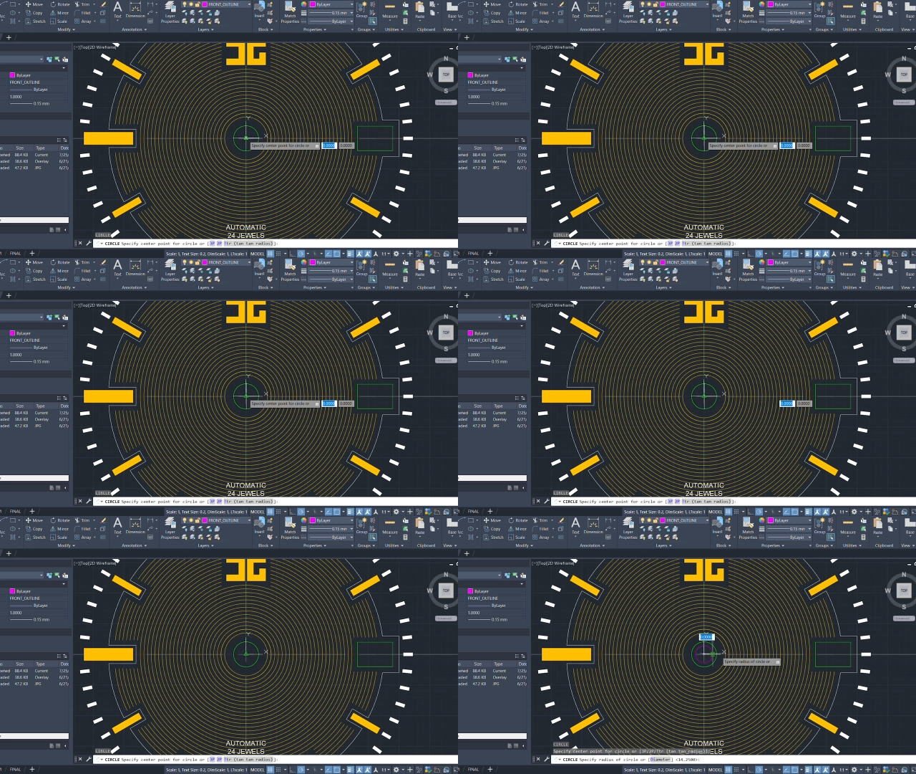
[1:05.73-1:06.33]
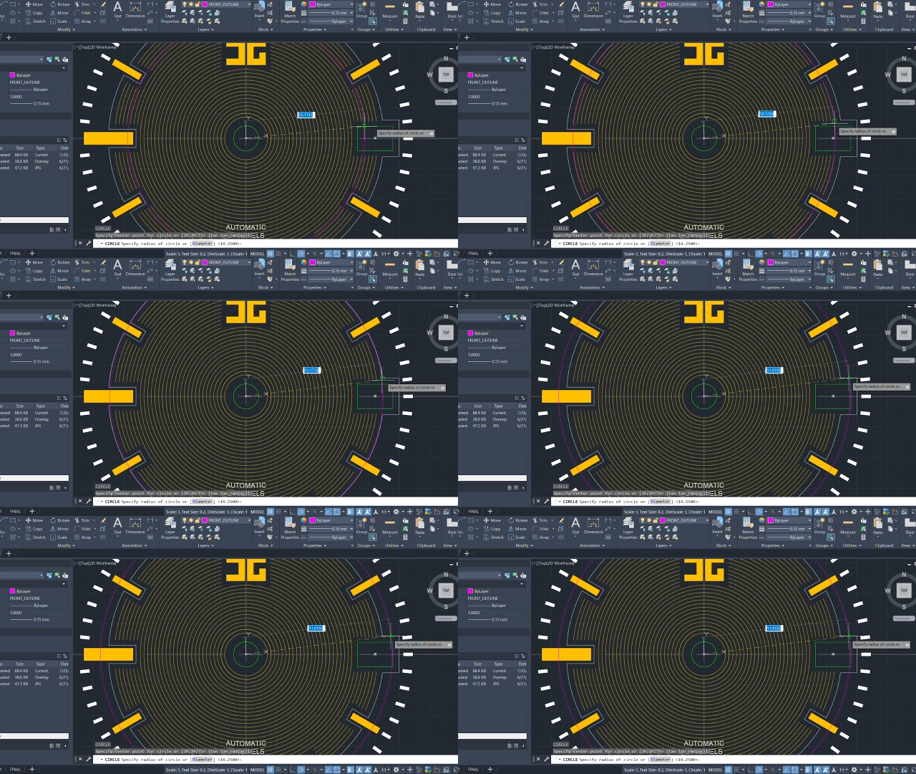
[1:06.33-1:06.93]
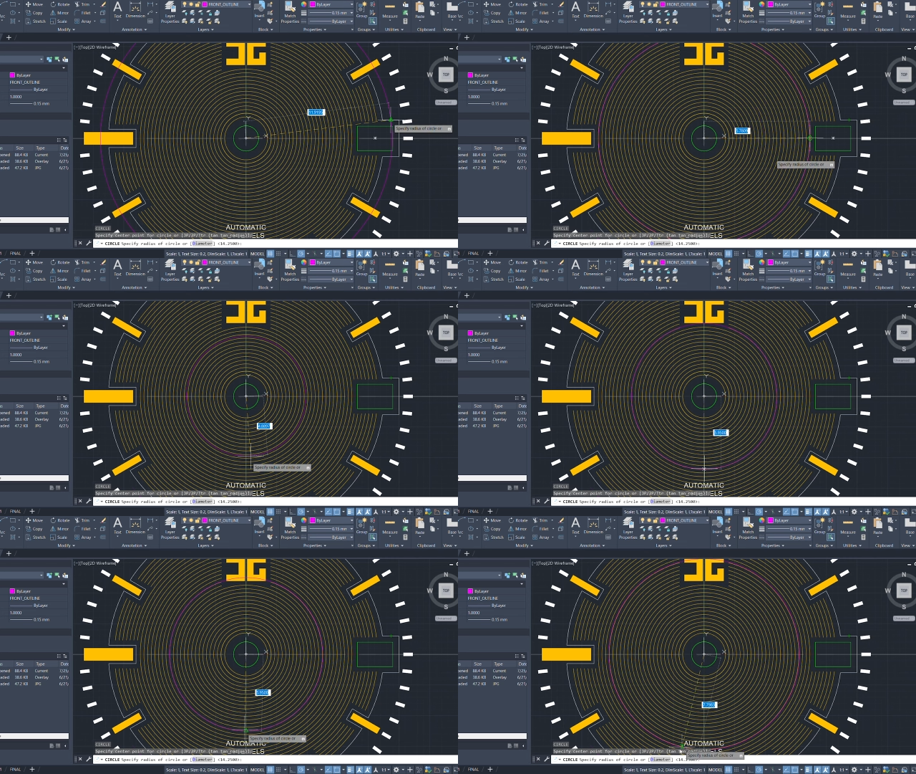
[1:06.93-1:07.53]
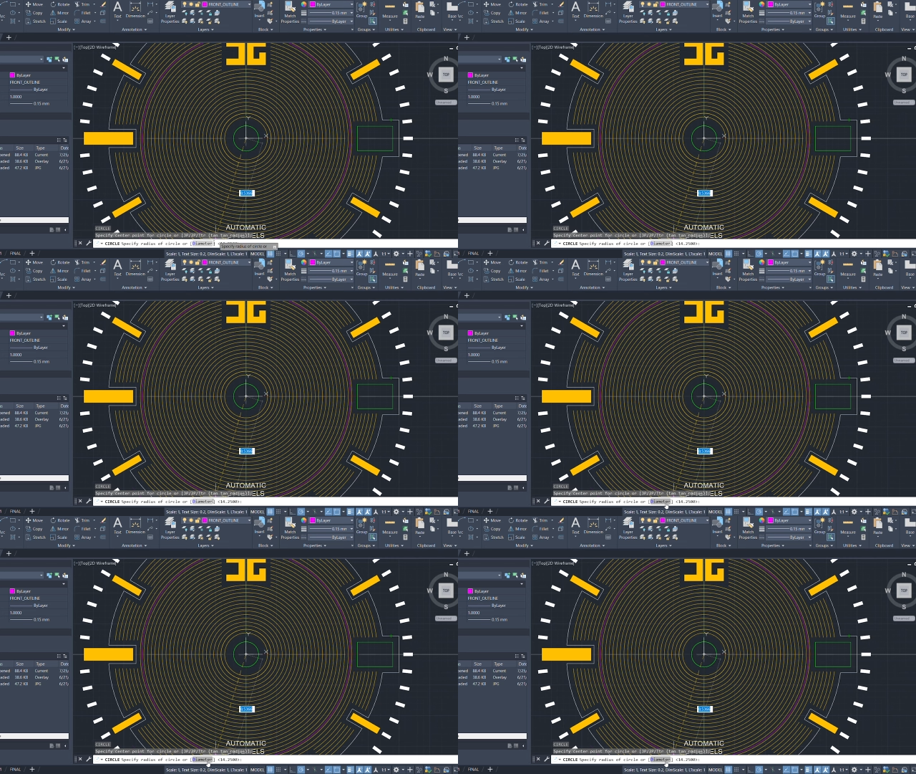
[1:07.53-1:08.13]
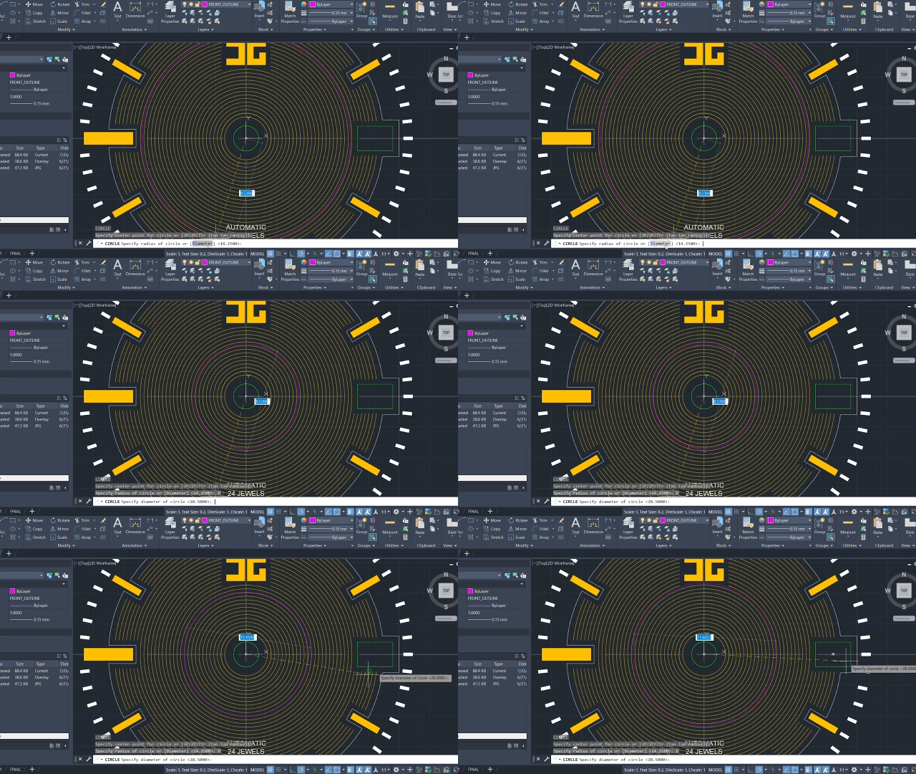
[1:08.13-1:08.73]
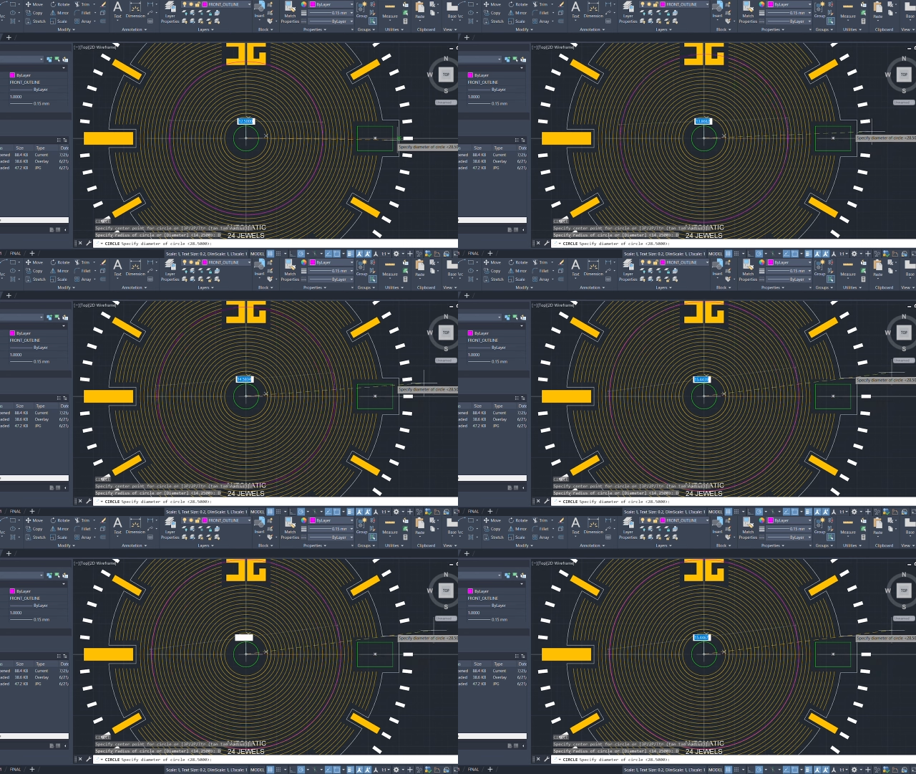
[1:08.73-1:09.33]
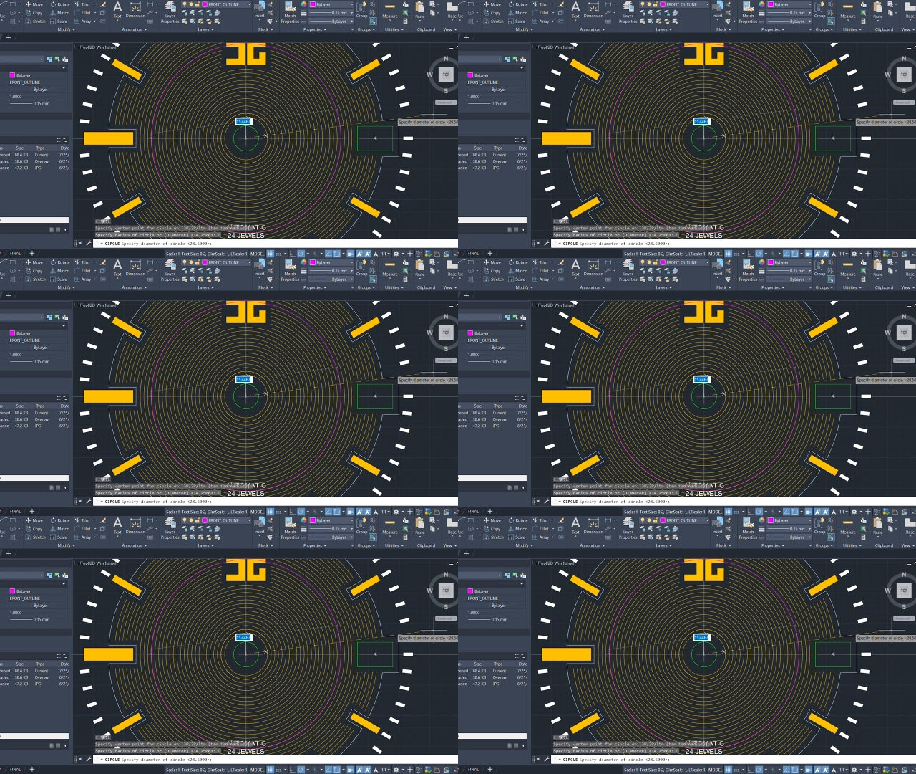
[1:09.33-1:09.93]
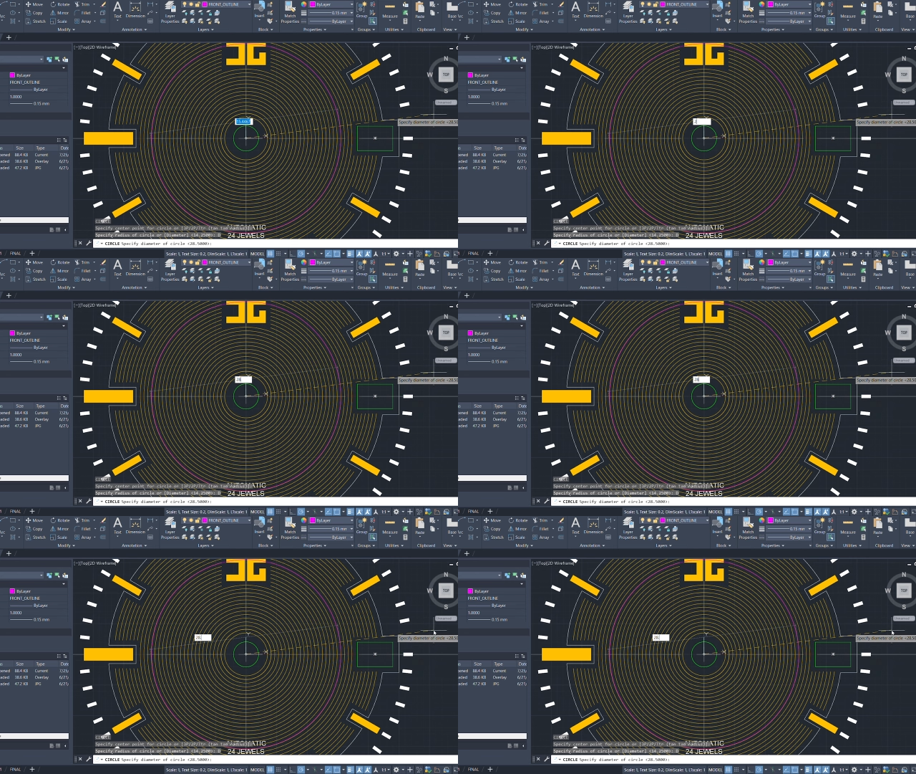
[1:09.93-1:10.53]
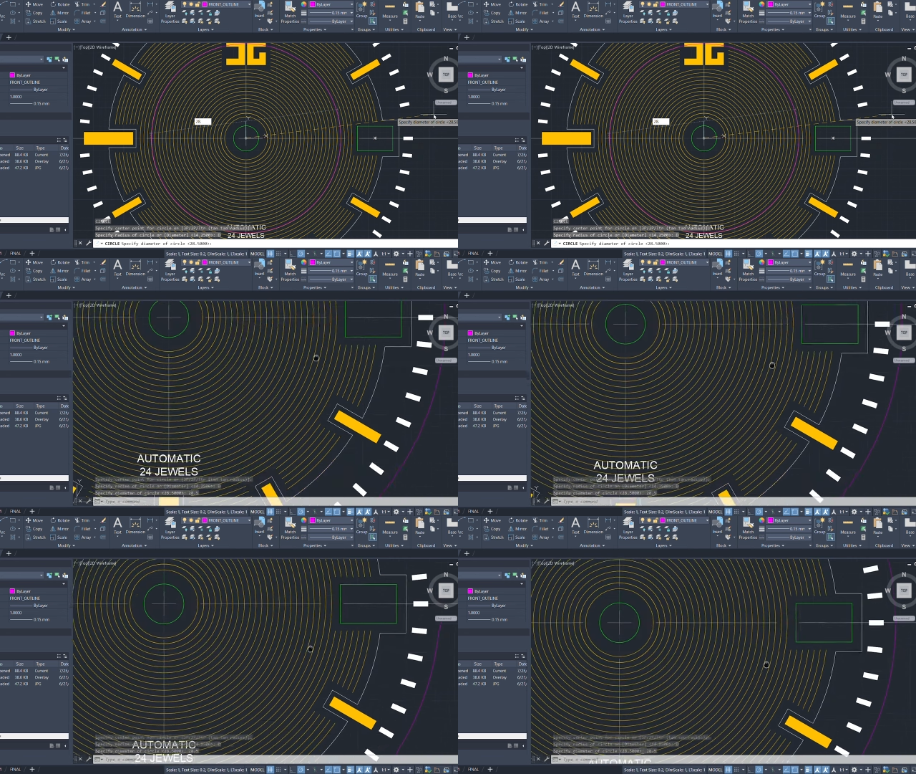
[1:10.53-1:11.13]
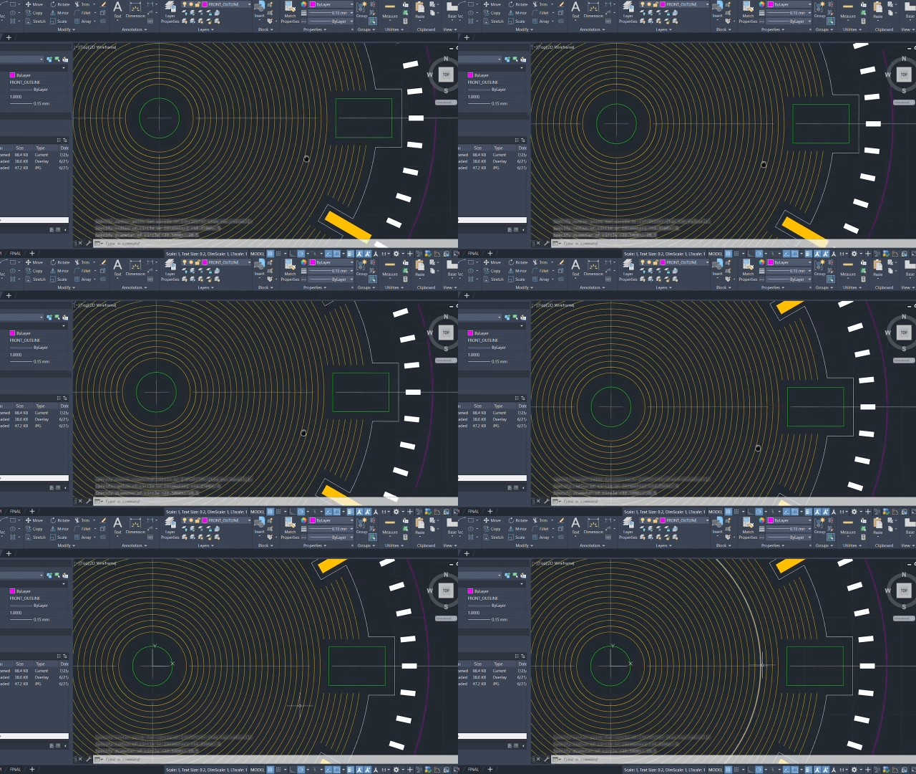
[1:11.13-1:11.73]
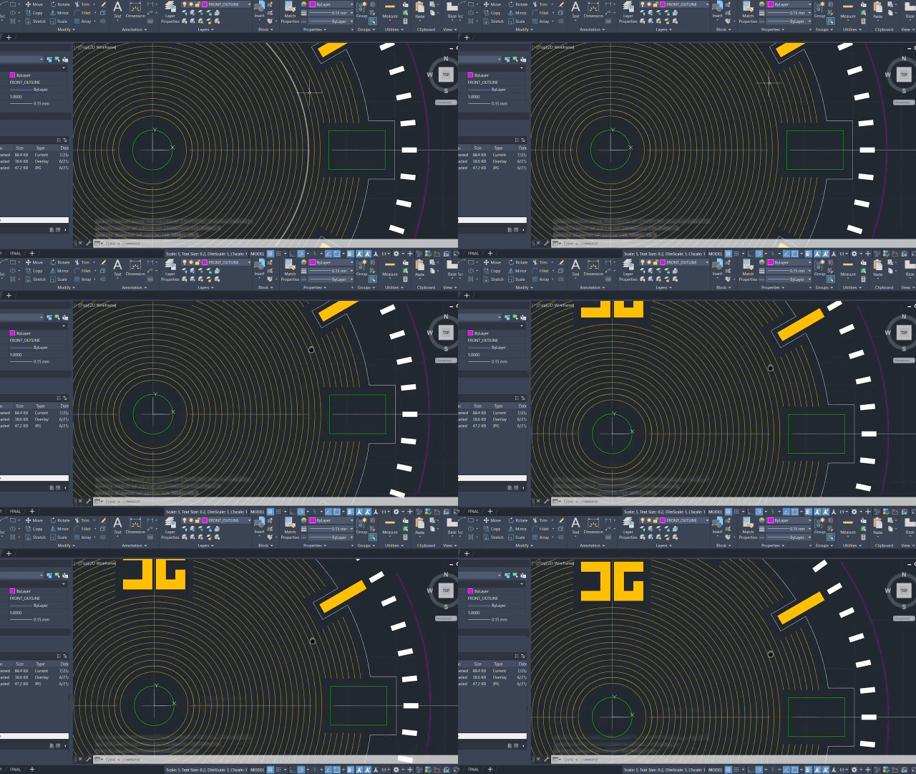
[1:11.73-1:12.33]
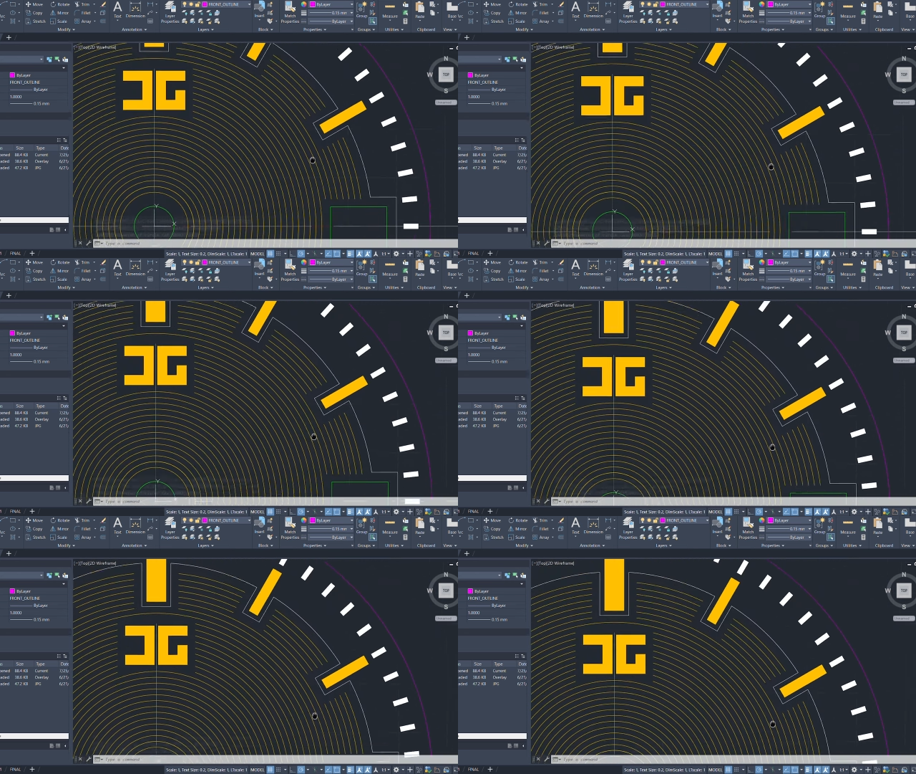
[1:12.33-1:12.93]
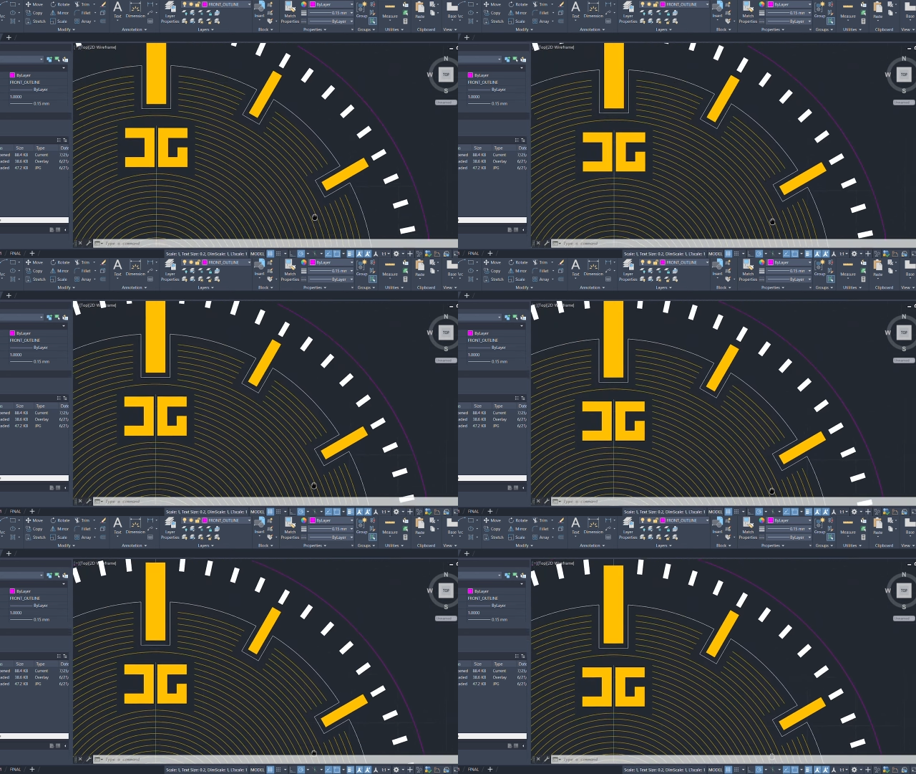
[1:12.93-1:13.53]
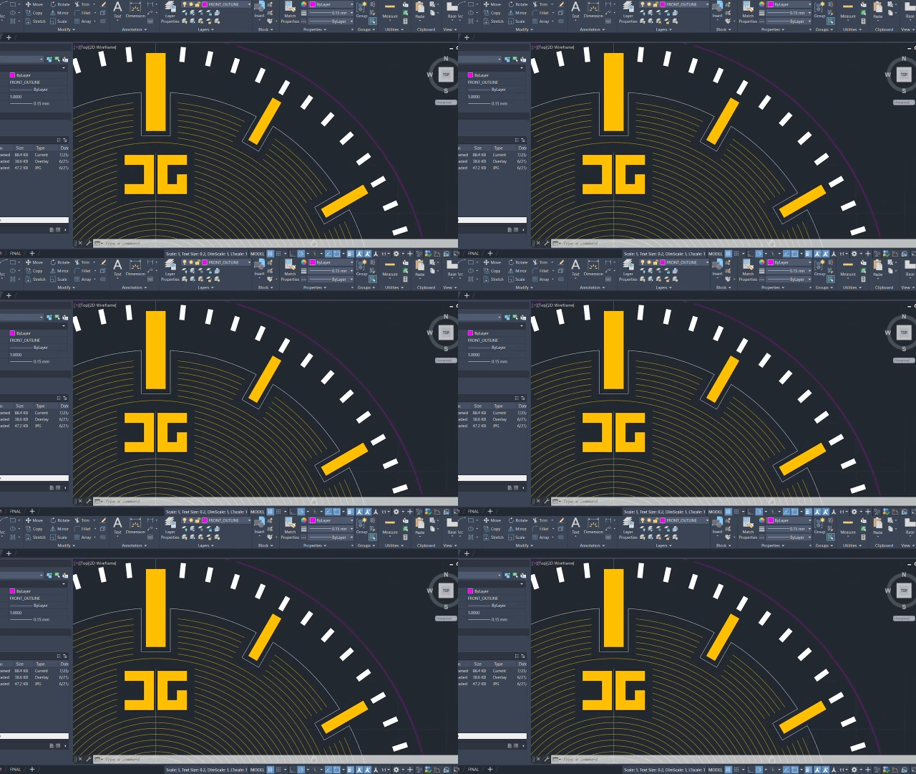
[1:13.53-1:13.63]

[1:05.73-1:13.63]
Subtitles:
Nobody's mouth can be seen.